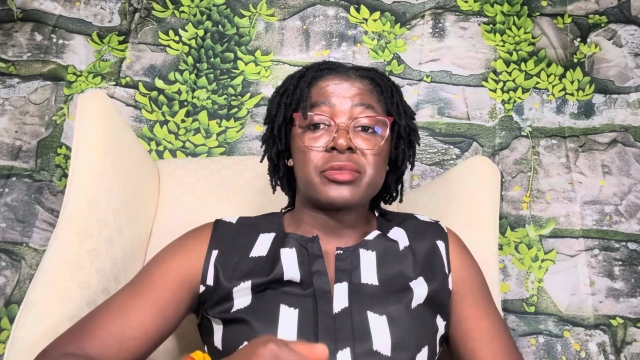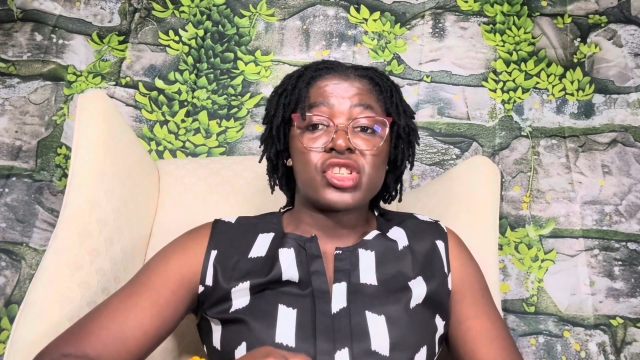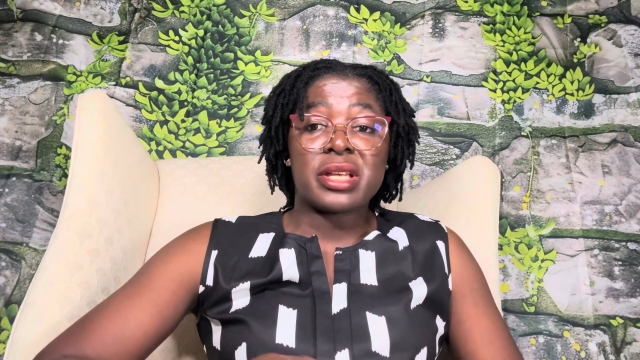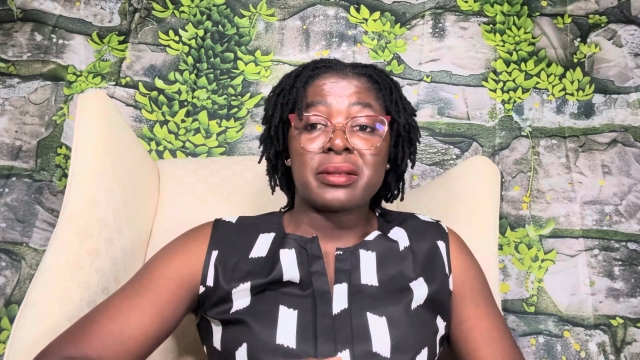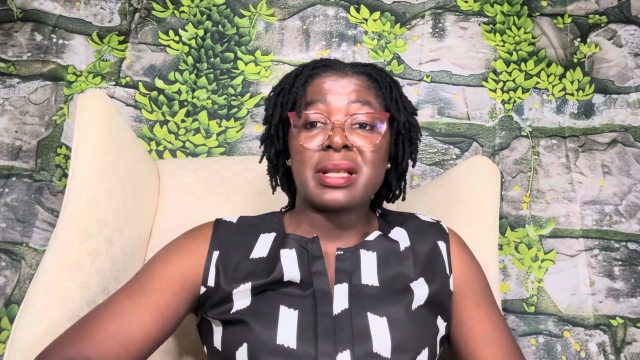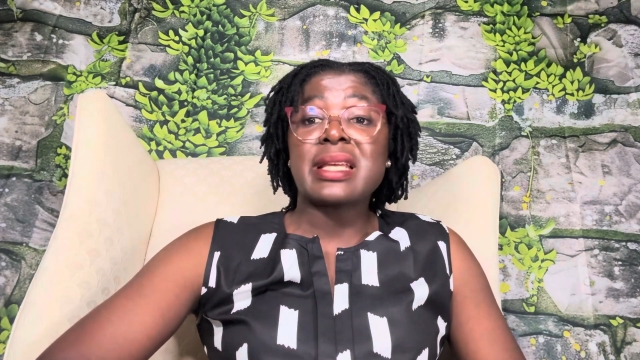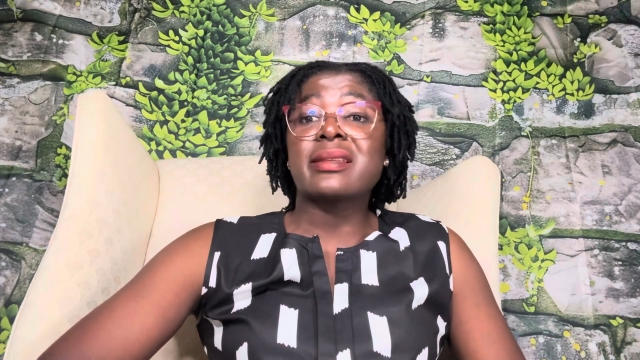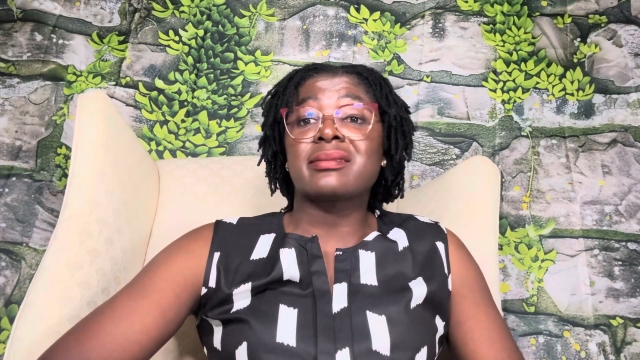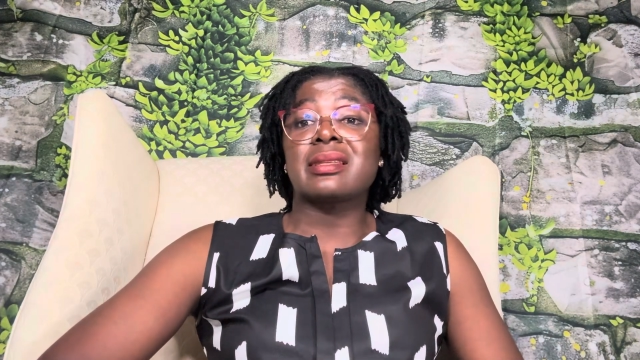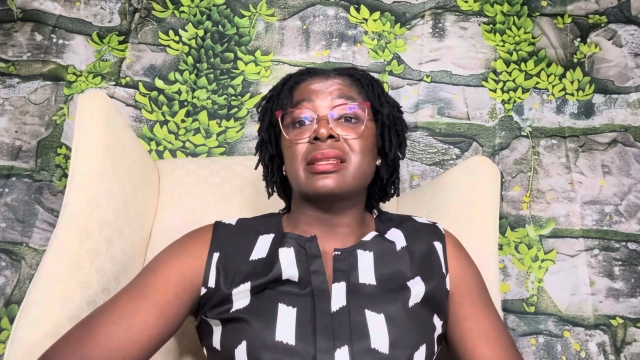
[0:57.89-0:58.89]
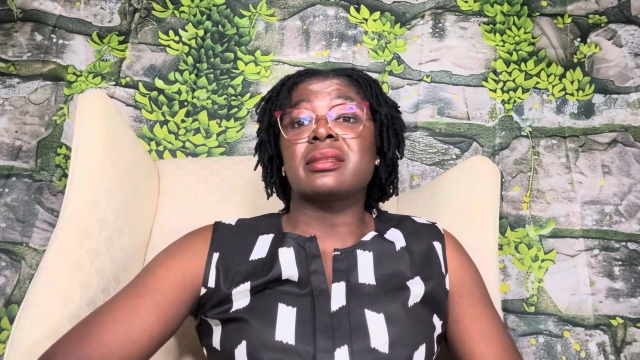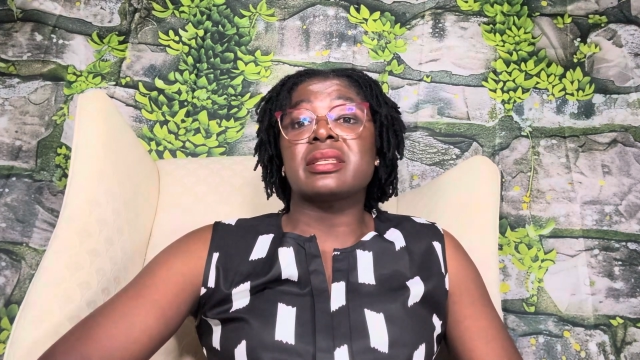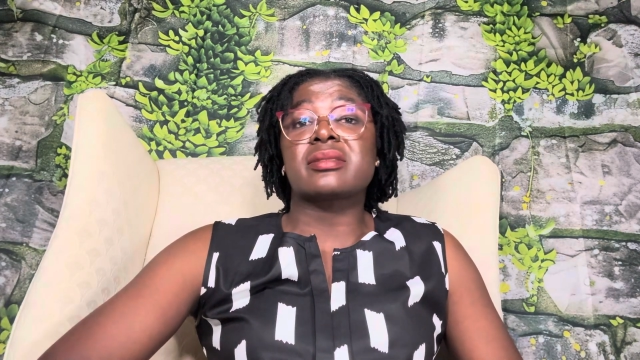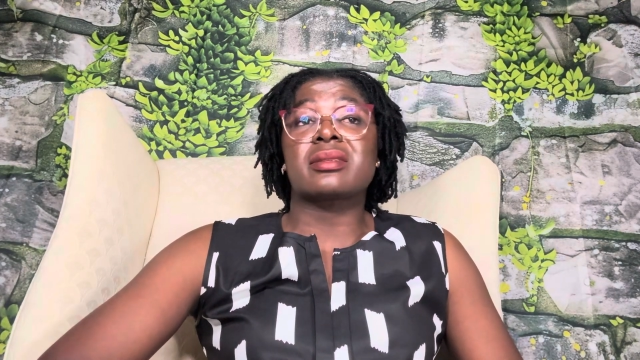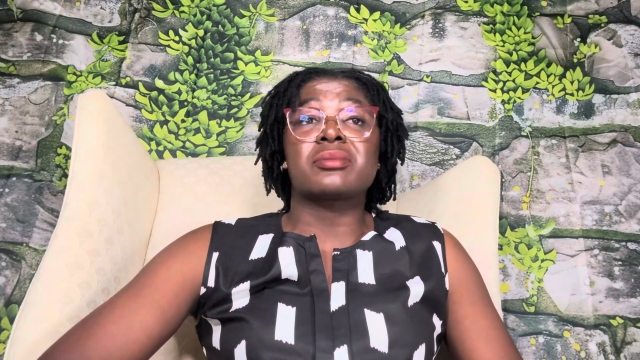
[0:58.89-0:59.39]
Check the links in the
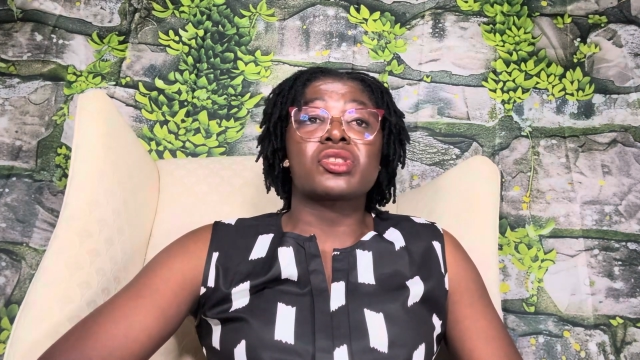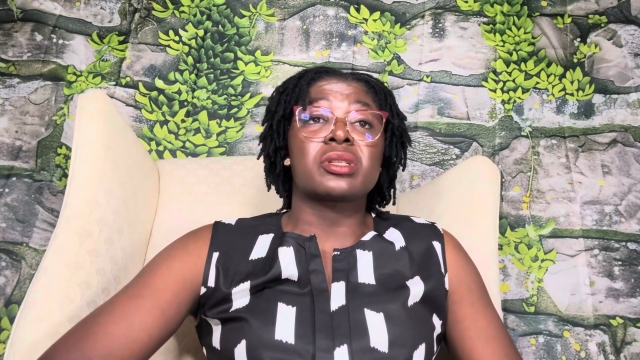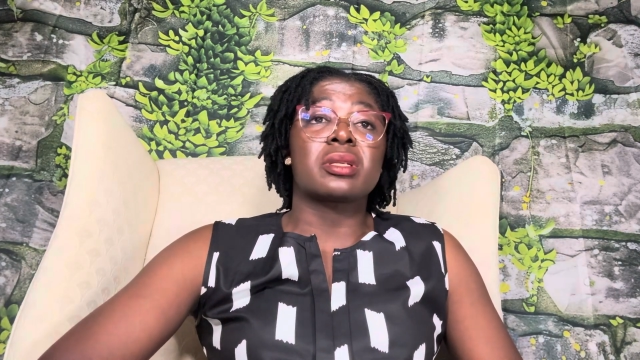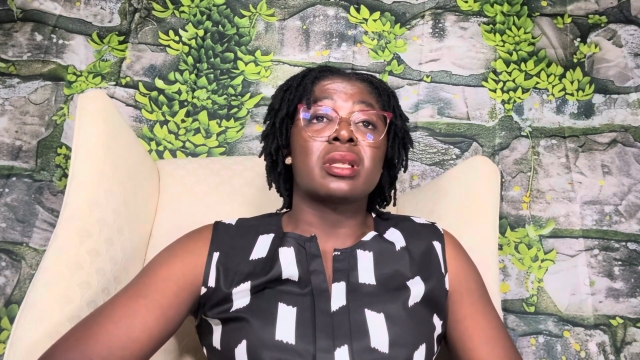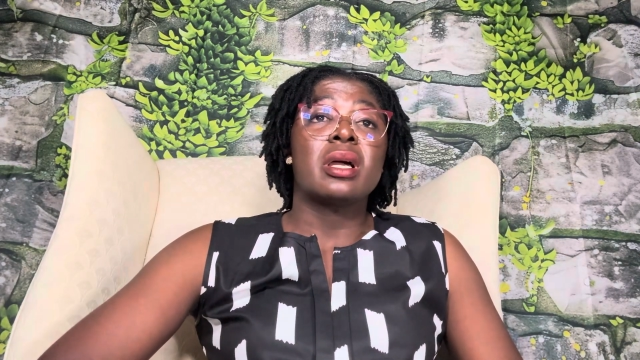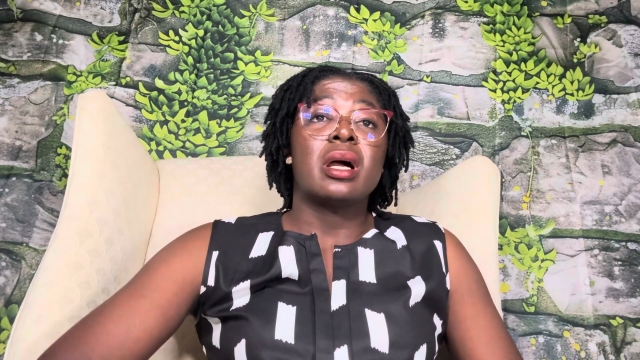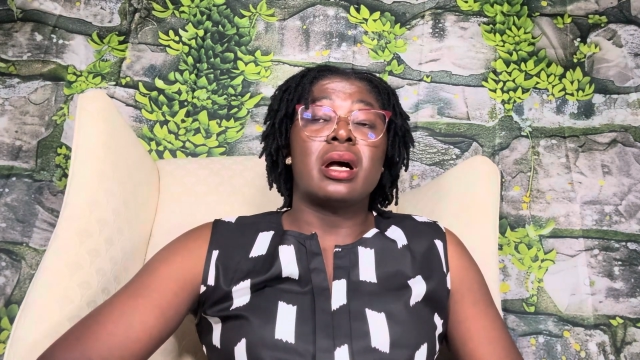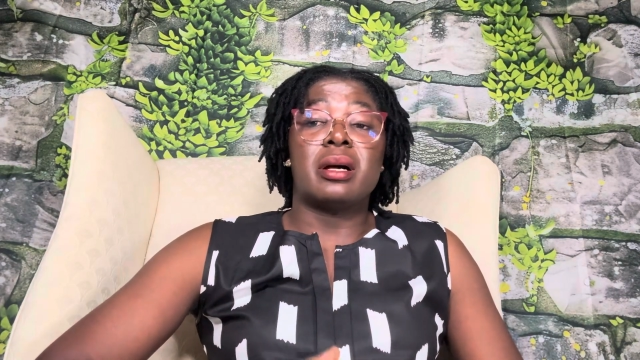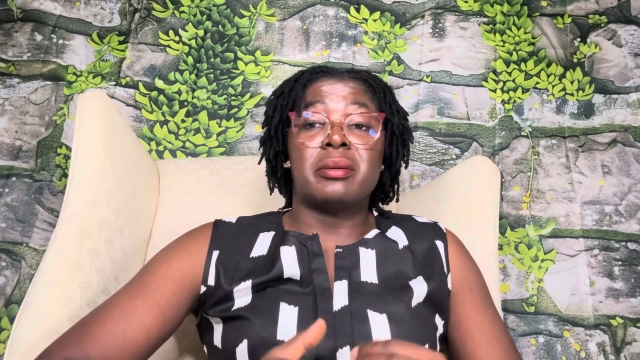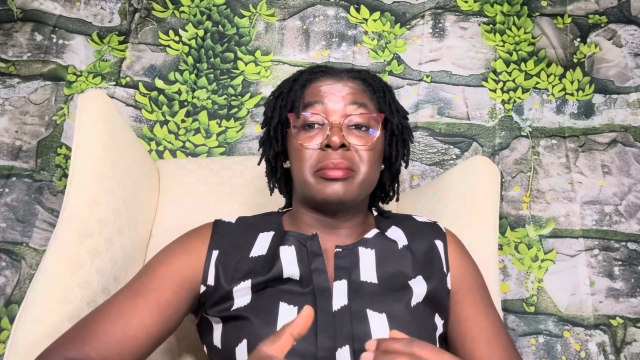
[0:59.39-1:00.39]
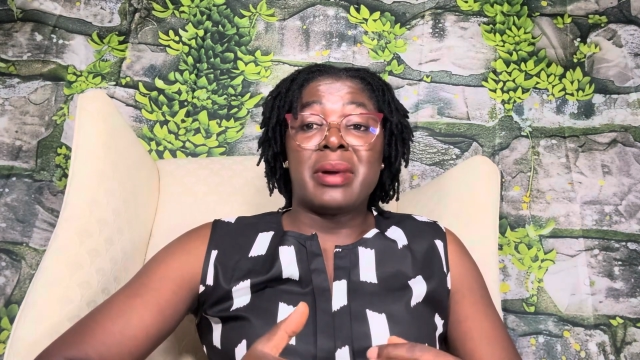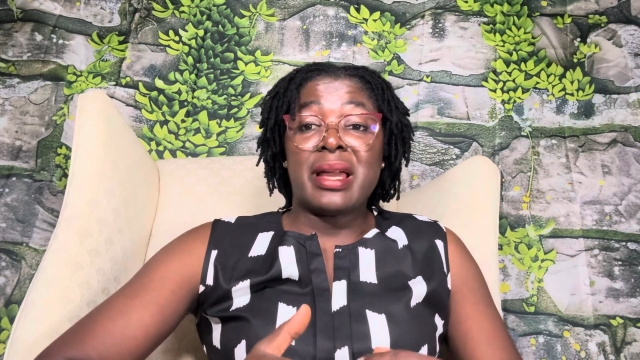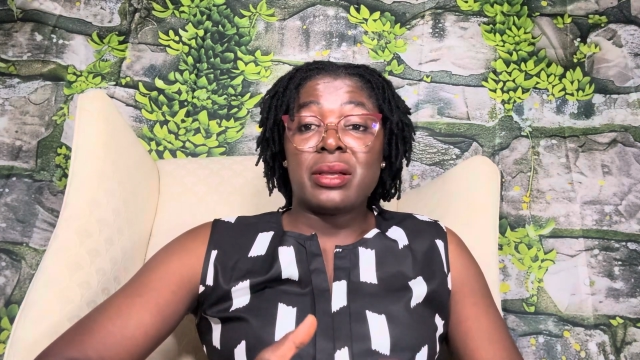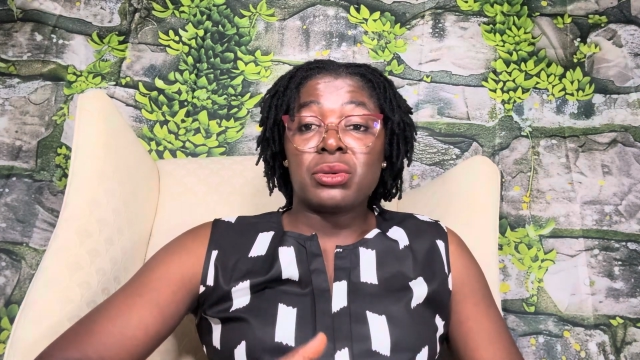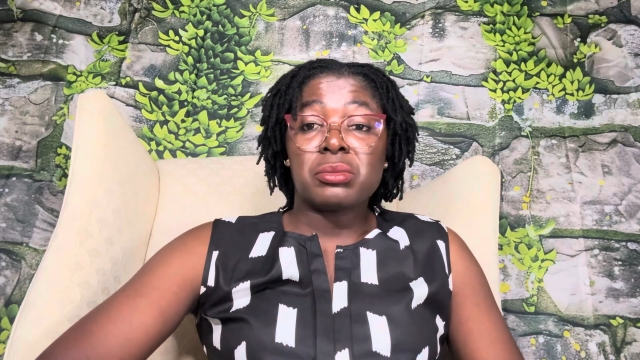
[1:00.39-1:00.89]
description.
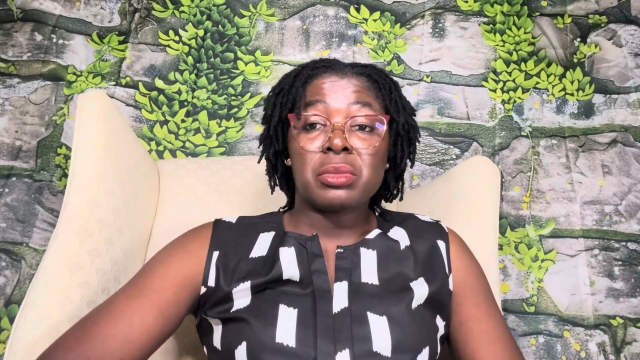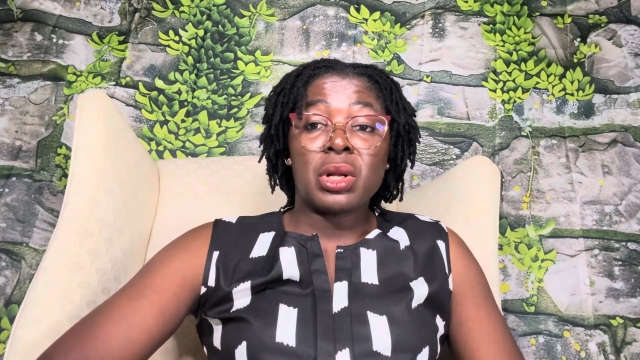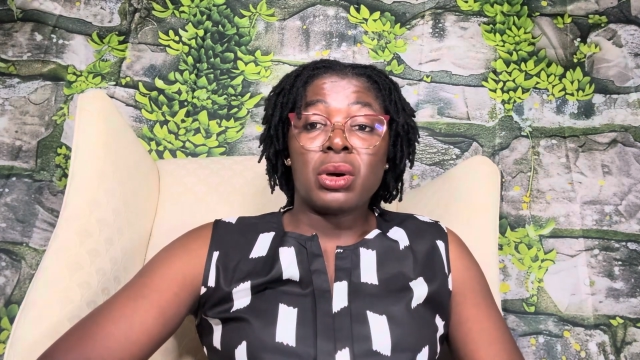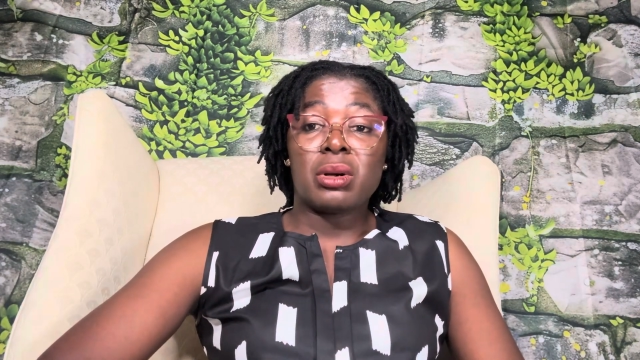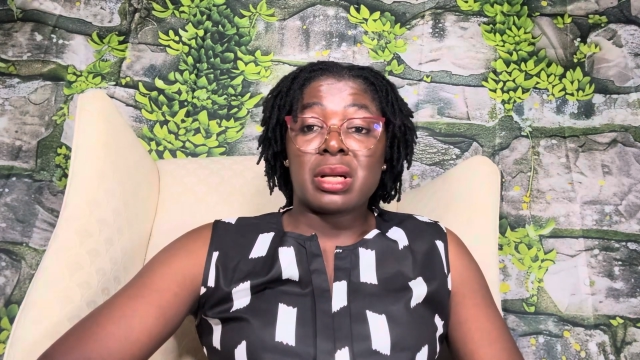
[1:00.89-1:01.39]
My own blog,